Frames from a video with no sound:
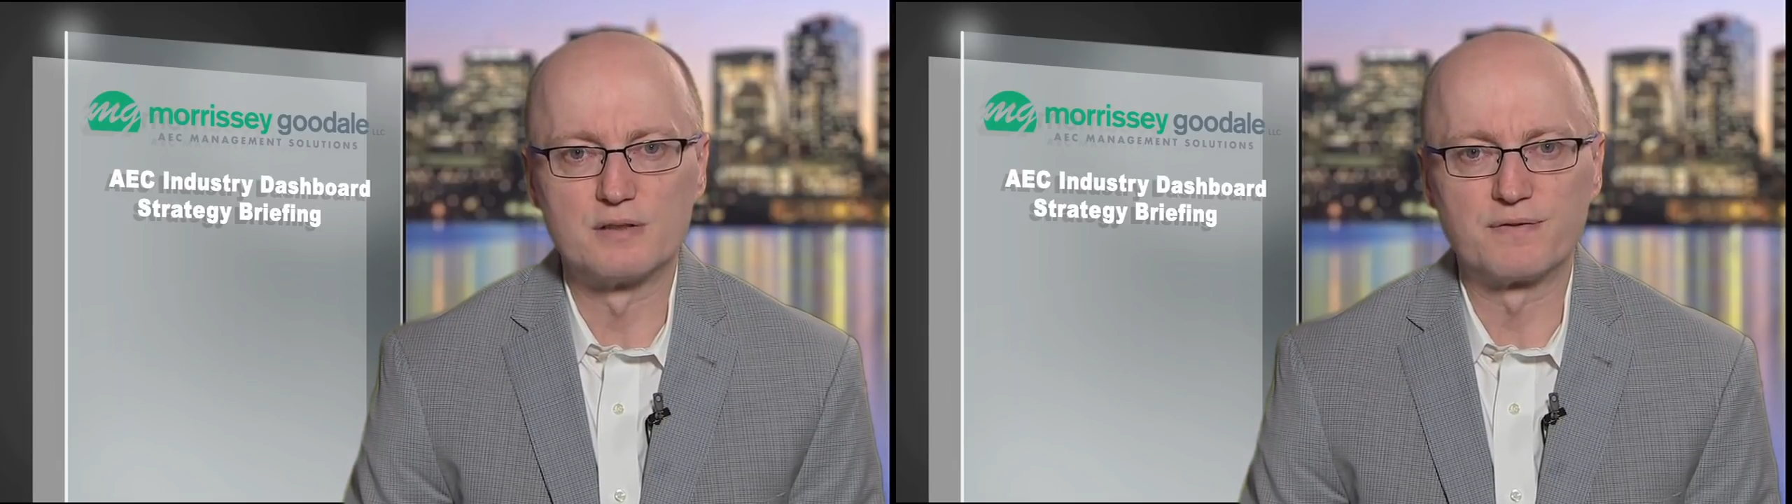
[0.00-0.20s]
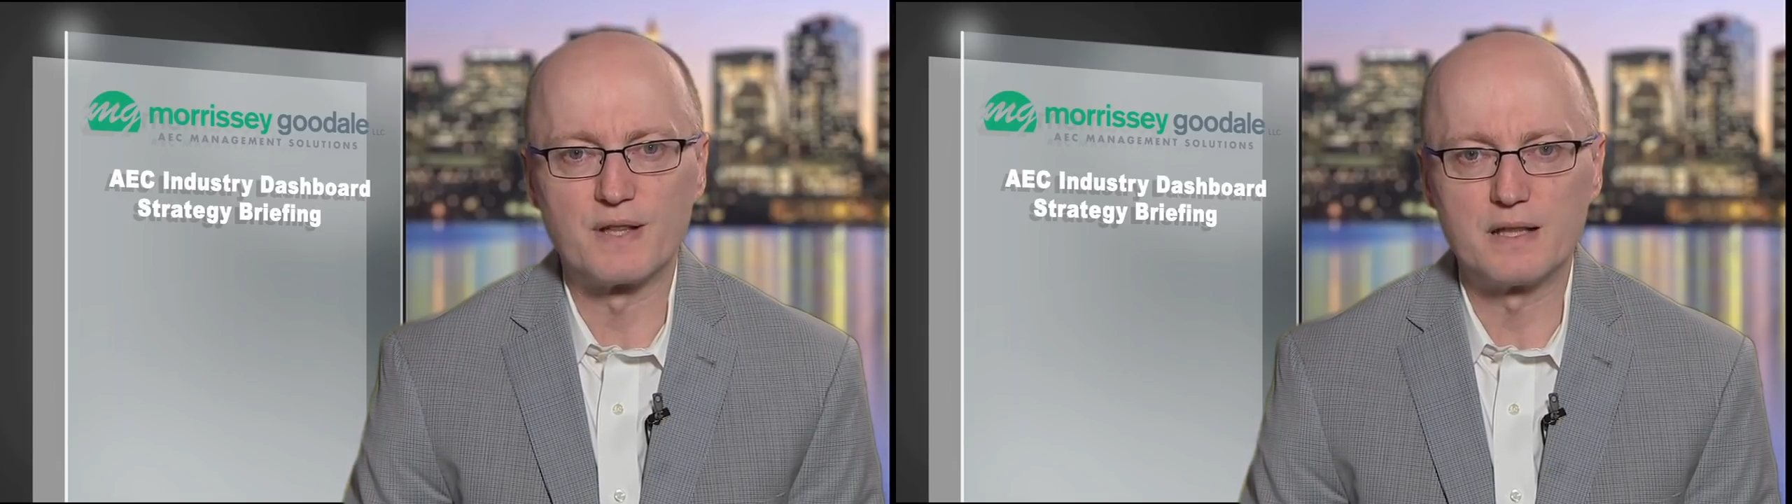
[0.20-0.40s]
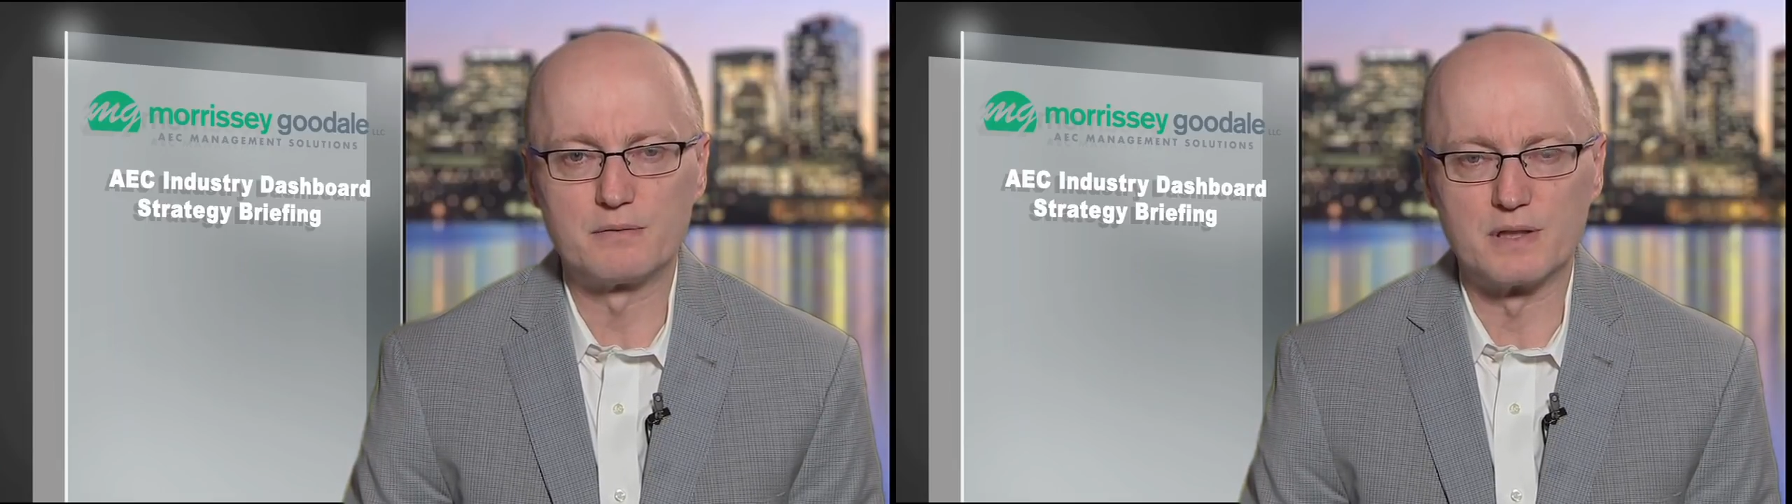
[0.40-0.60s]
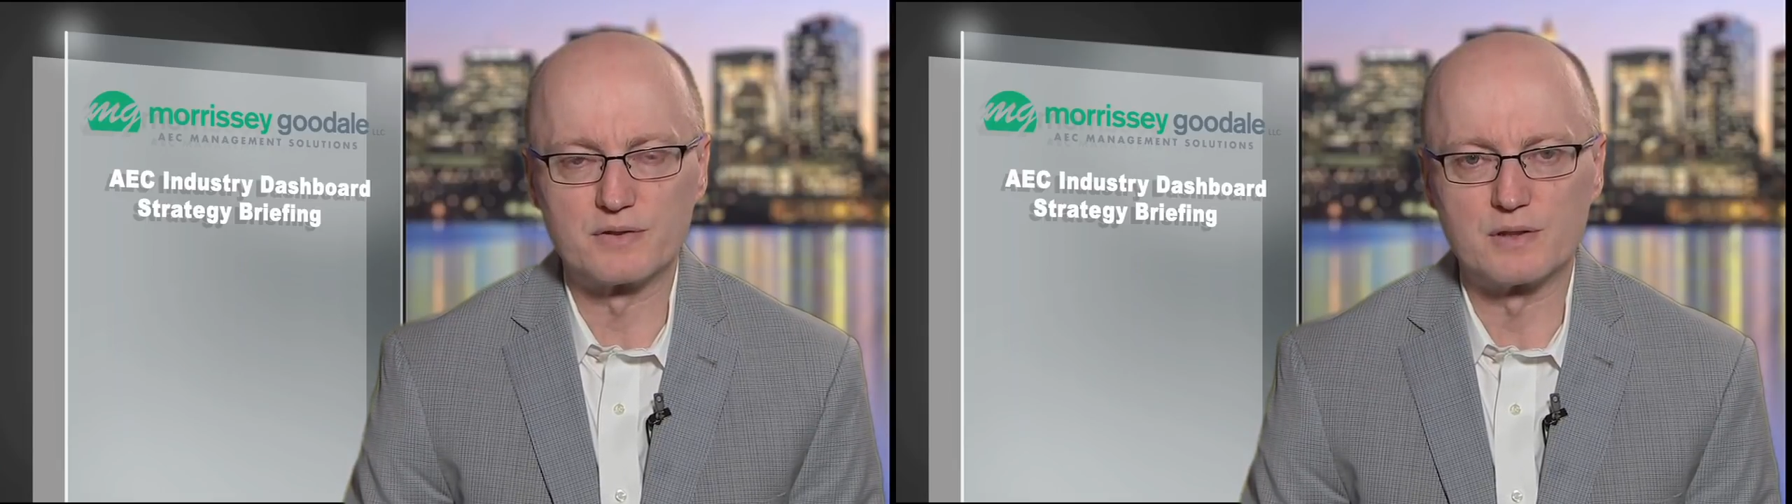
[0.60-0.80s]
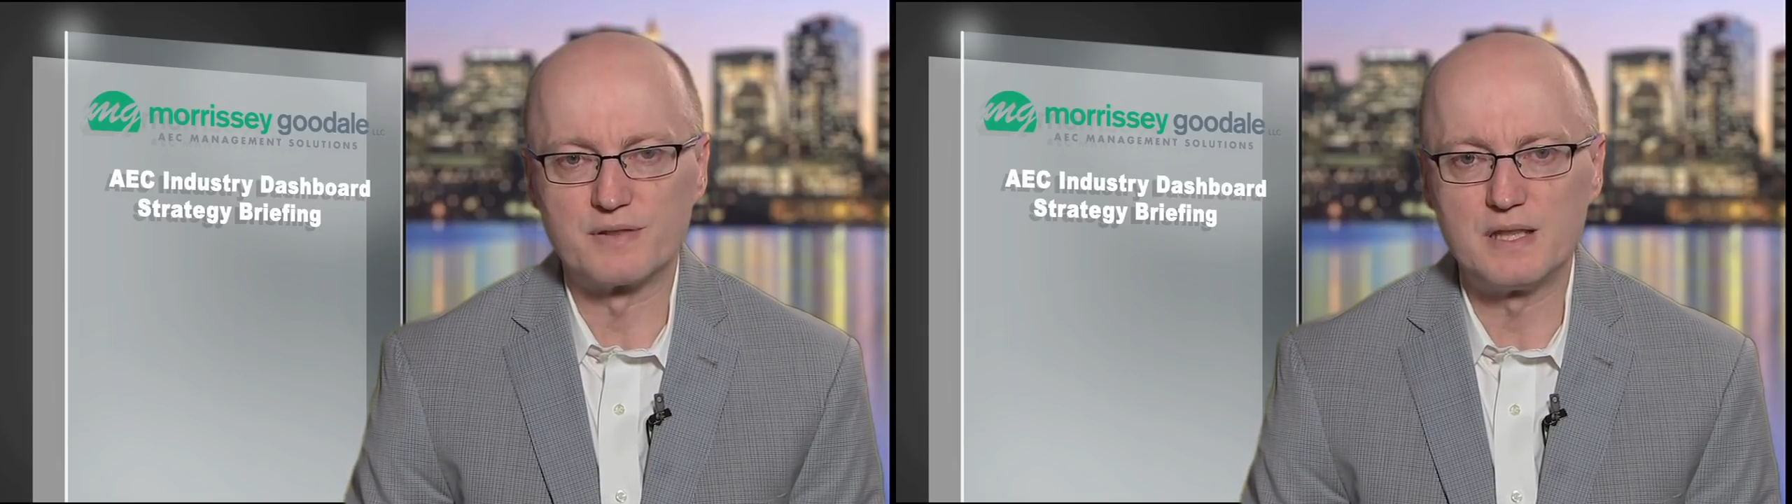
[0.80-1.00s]
flight
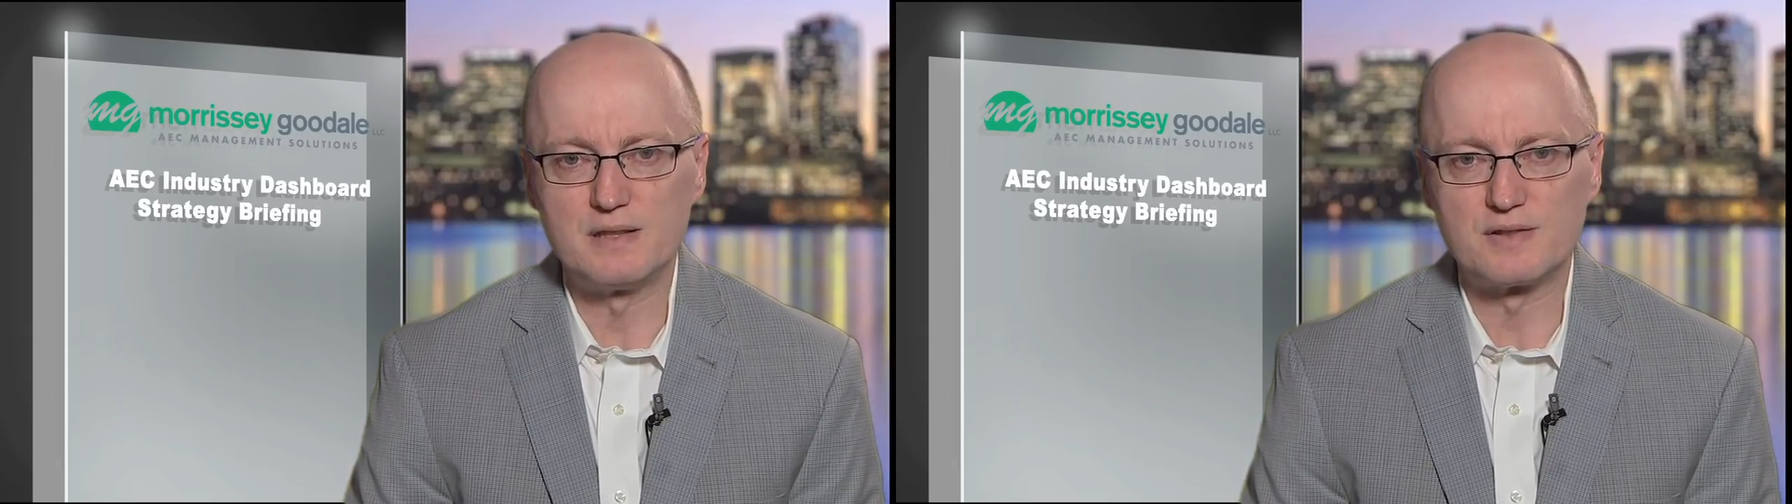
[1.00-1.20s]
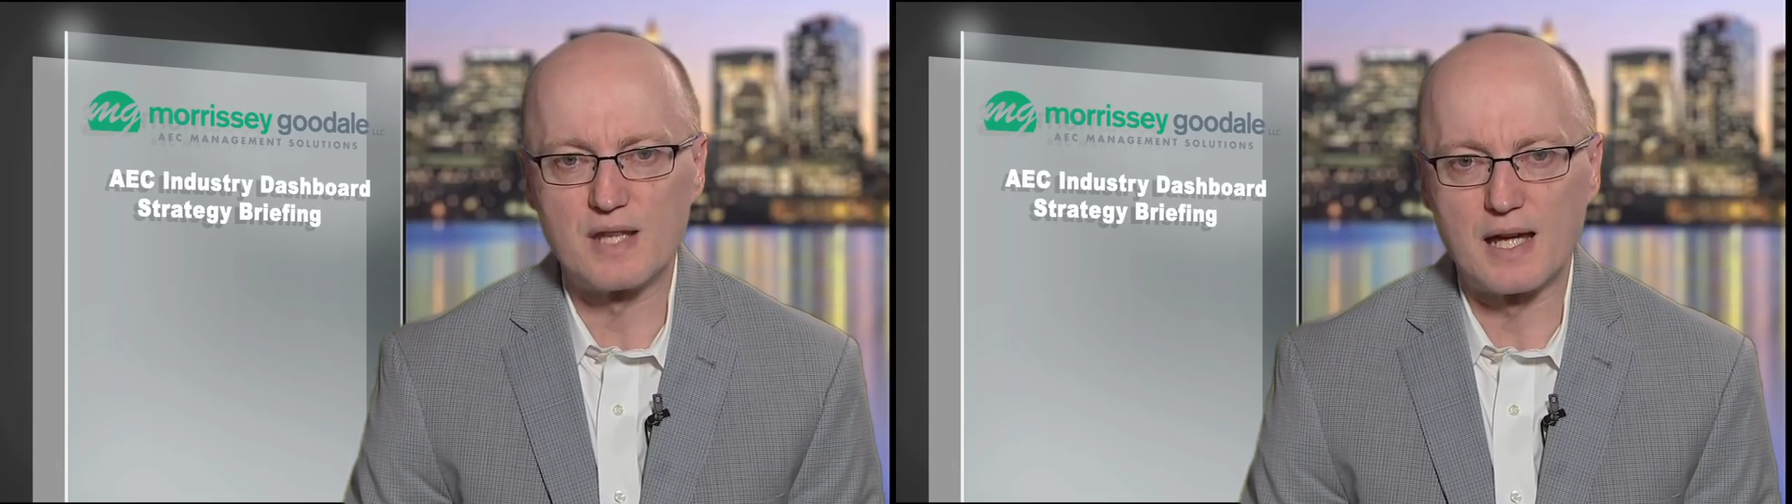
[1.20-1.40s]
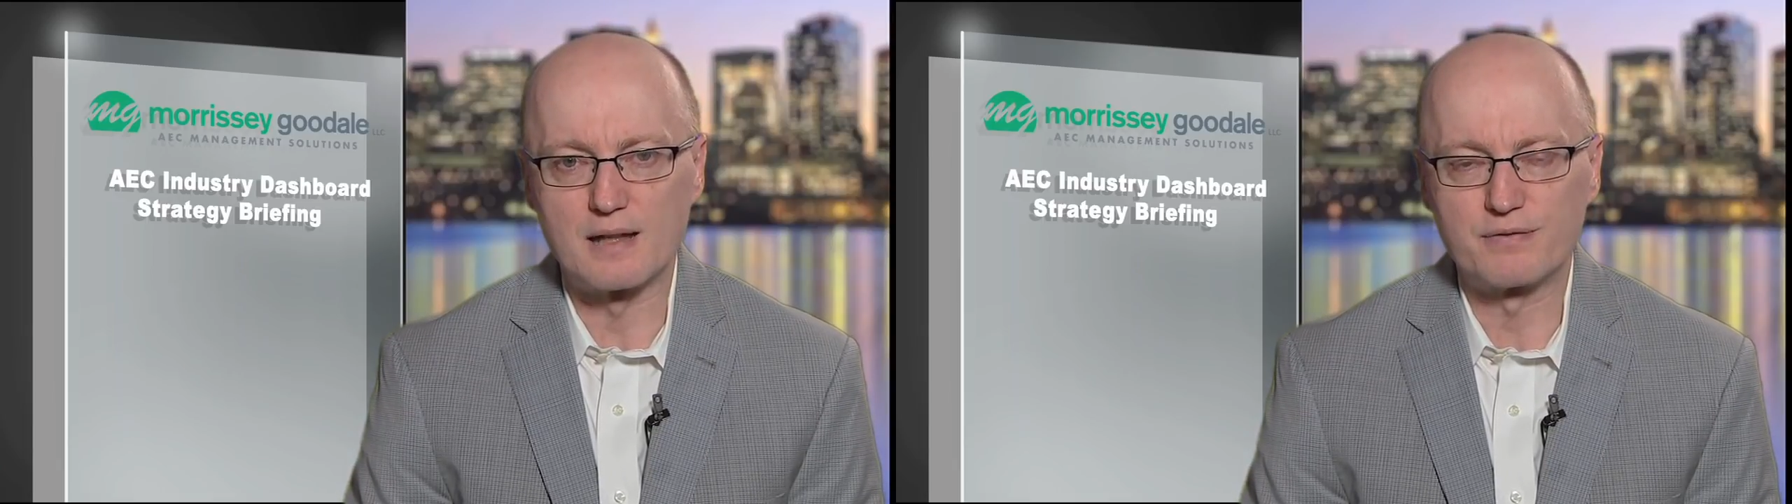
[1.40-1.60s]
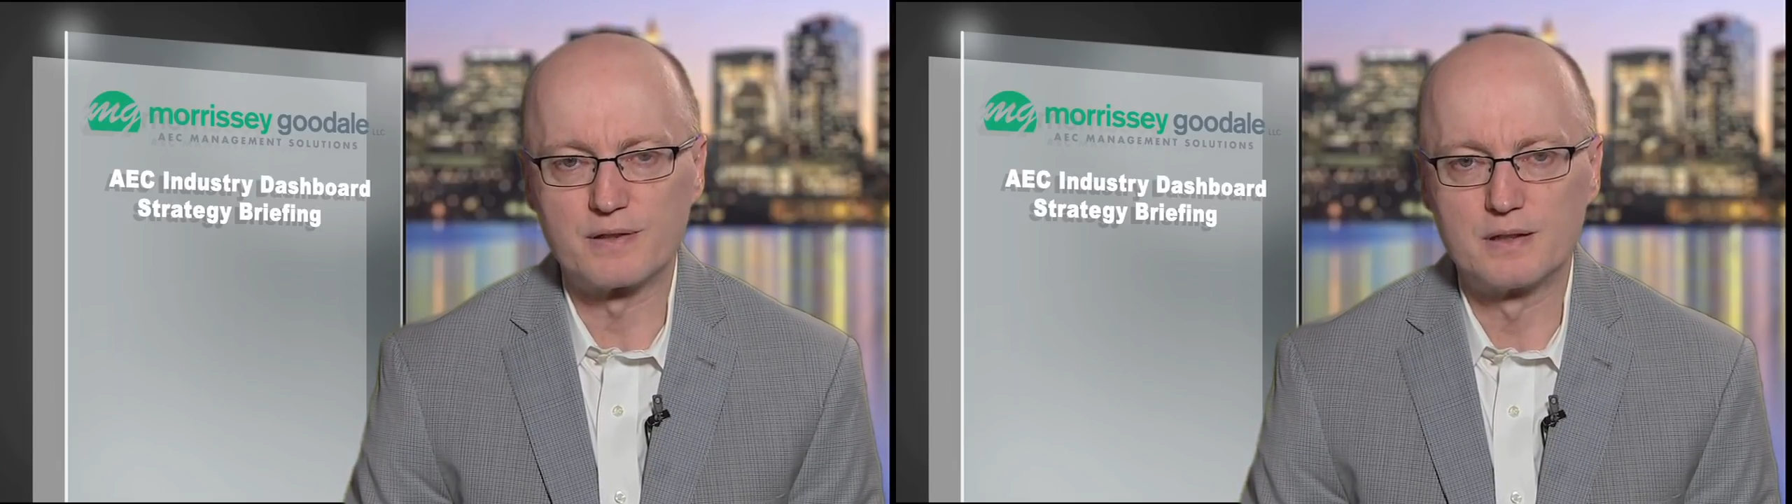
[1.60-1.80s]
risk of key staff.